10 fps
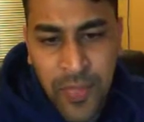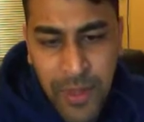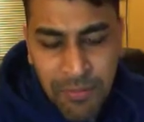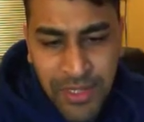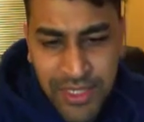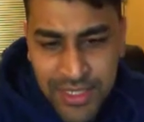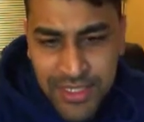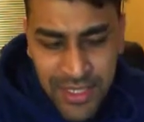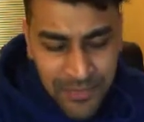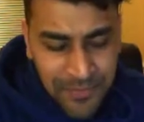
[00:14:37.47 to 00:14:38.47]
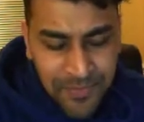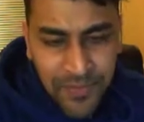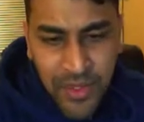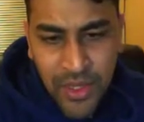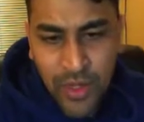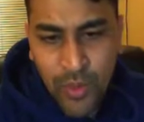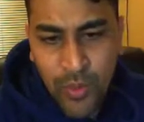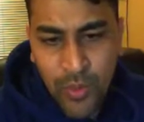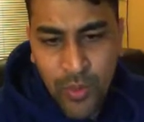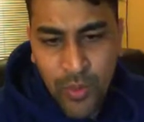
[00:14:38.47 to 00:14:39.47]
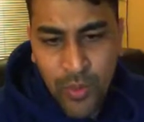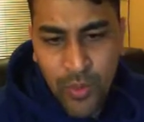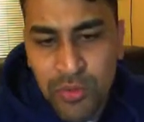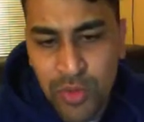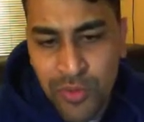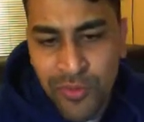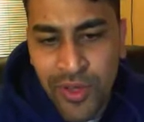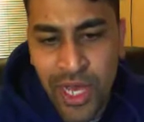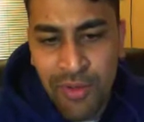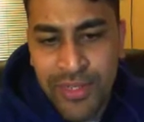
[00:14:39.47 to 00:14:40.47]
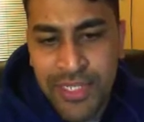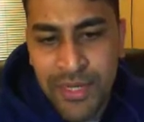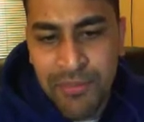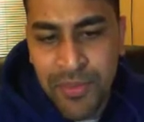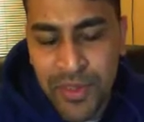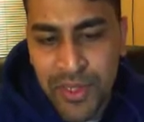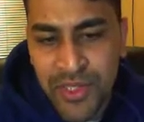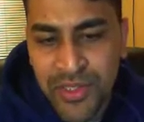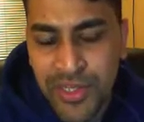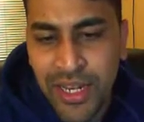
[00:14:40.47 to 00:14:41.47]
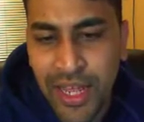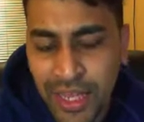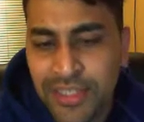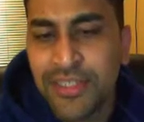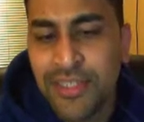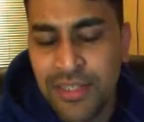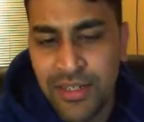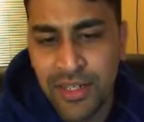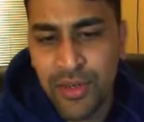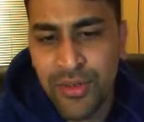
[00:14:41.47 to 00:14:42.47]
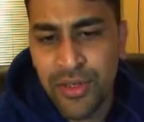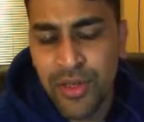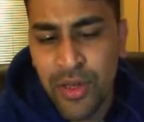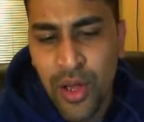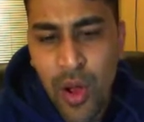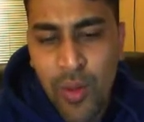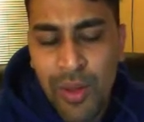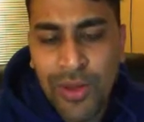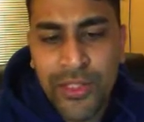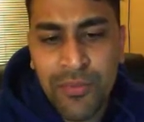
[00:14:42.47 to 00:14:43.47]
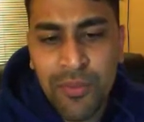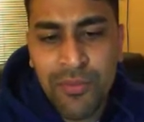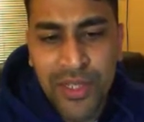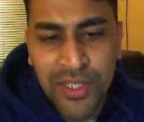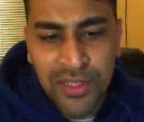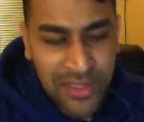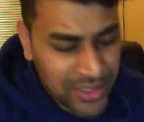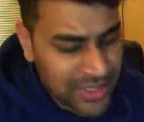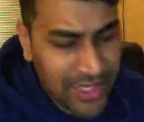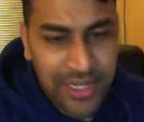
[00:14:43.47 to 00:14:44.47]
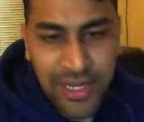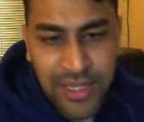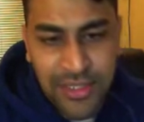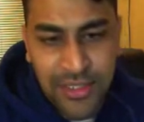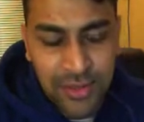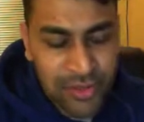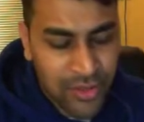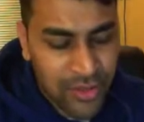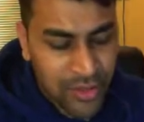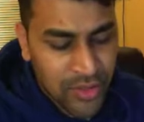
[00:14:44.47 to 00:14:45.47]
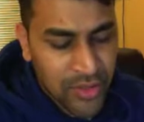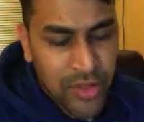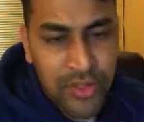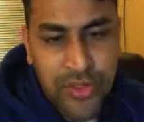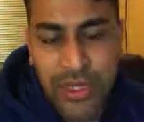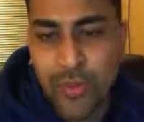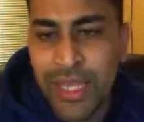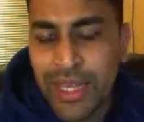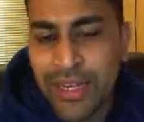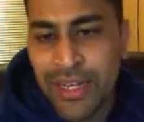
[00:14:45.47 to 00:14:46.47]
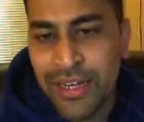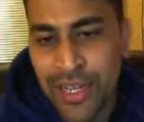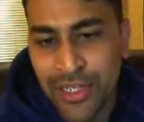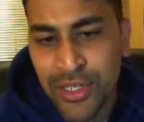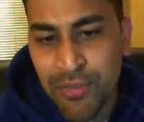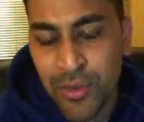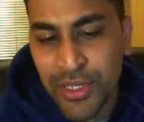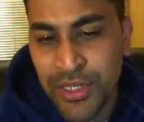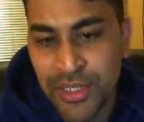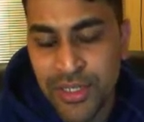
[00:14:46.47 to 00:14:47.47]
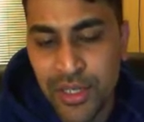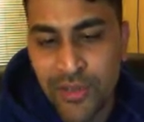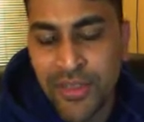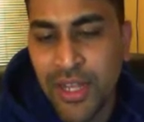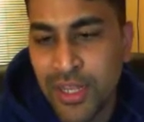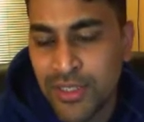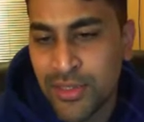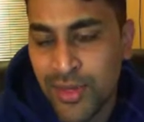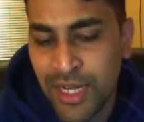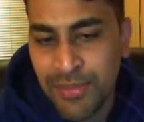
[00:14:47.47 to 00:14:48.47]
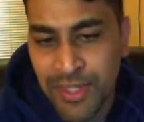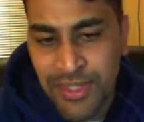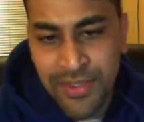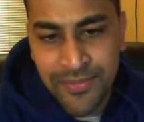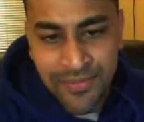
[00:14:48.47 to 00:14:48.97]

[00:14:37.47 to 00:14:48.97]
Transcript: but this time we don't want to move our temp to the last node, we want to move it to the second last node so that we can rearrange the pointers of the last two elements.